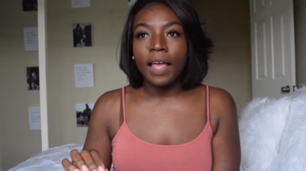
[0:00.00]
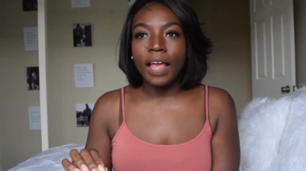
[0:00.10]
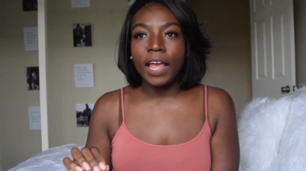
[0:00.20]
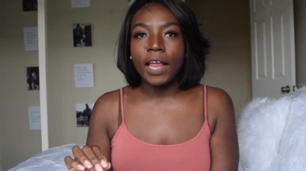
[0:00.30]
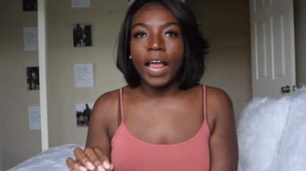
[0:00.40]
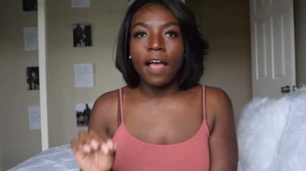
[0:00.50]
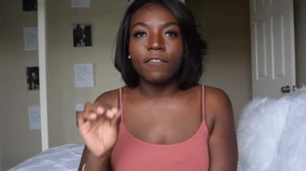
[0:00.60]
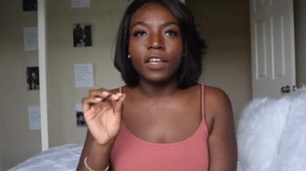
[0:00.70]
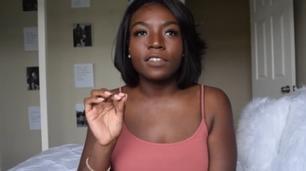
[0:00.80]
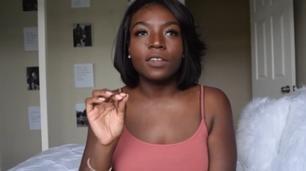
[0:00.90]
and
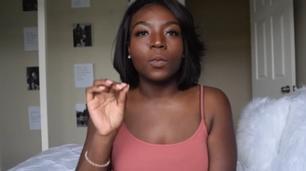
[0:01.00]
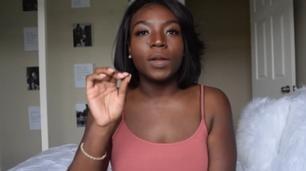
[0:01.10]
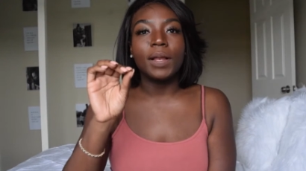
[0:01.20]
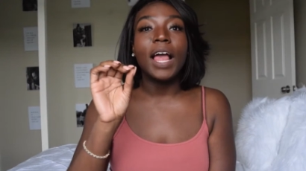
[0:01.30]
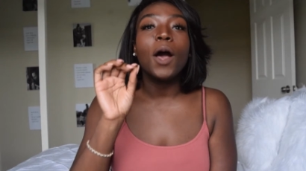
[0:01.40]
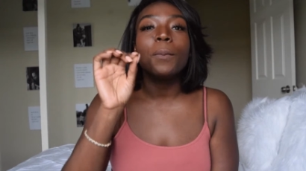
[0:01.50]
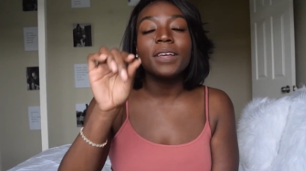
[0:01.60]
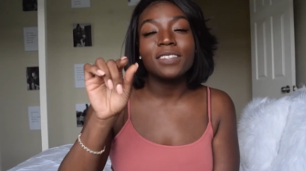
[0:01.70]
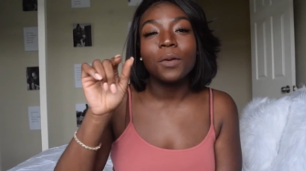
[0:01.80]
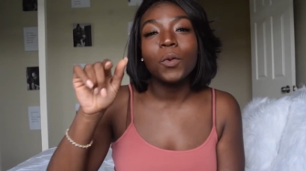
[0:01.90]

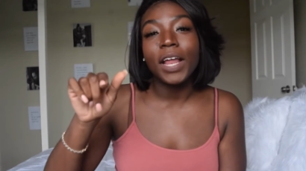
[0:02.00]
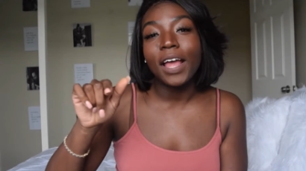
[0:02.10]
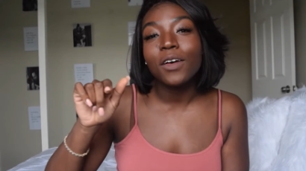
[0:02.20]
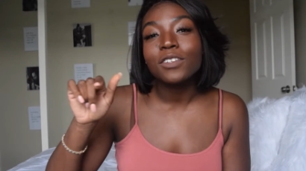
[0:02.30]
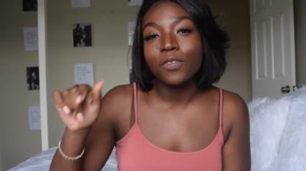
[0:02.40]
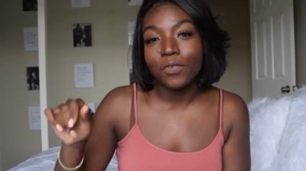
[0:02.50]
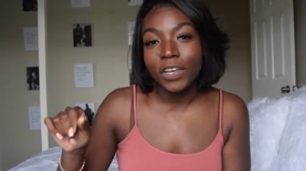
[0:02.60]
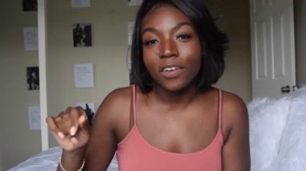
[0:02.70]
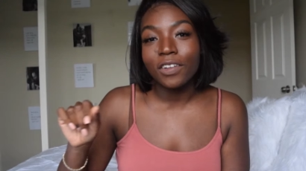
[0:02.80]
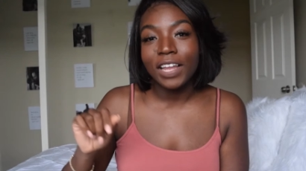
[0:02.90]
helping someone else
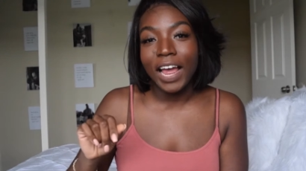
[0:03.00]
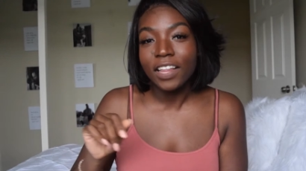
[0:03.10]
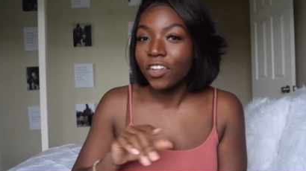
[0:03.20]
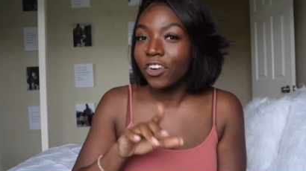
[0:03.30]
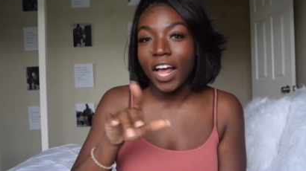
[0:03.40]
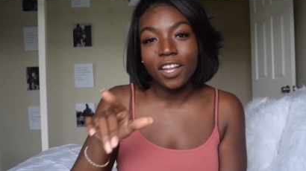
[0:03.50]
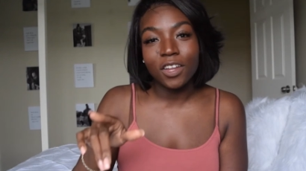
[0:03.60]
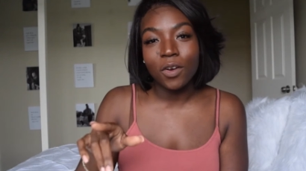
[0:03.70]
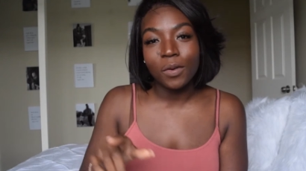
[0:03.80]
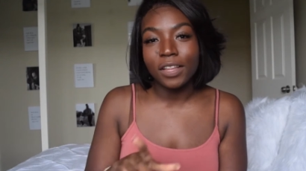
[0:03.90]
feel like they're not
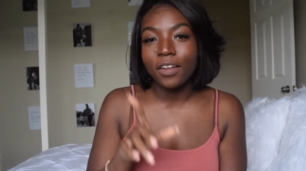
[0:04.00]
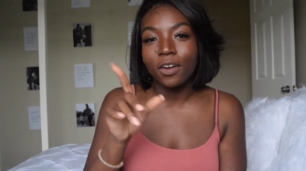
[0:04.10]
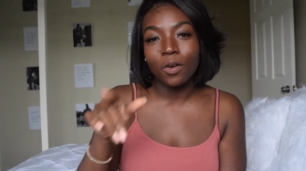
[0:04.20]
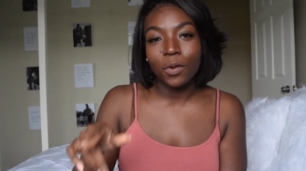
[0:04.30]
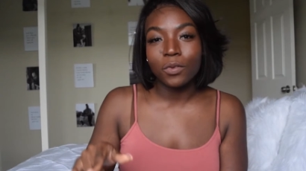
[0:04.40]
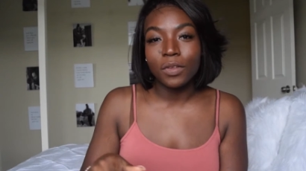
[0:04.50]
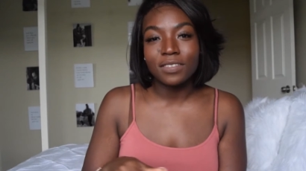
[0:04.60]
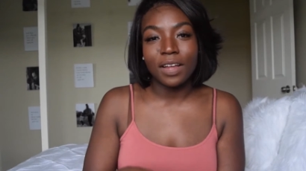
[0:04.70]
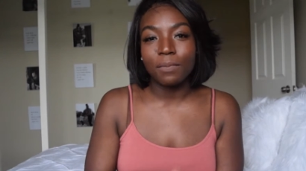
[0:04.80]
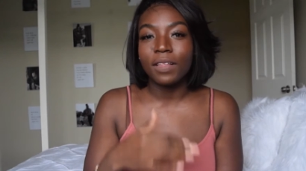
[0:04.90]
alone and they're going through the
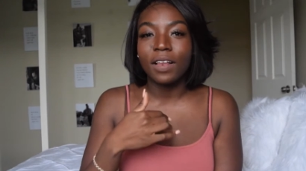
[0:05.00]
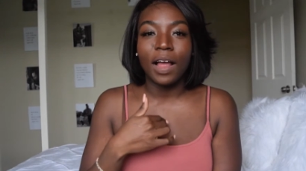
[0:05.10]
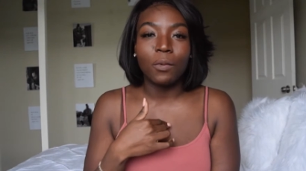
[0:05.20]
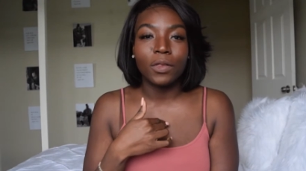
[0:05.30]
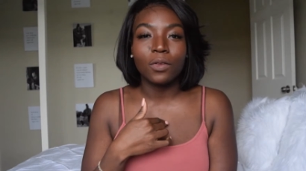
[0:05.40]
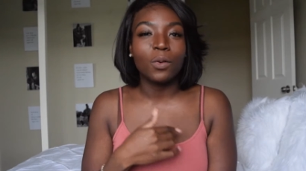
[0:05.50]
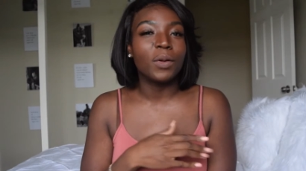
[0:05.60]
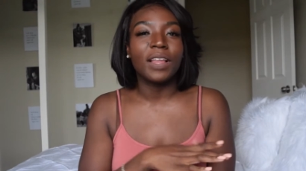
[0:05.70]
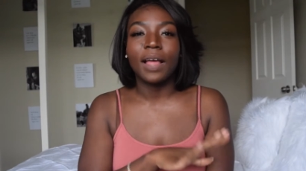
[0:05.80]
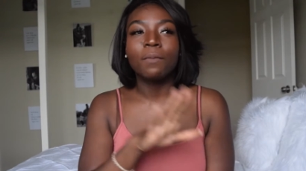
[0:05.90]
same thing that I went through,
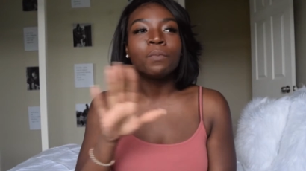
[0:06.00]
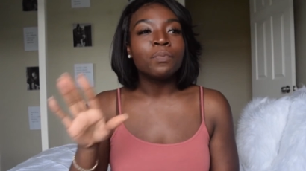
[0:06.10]
and that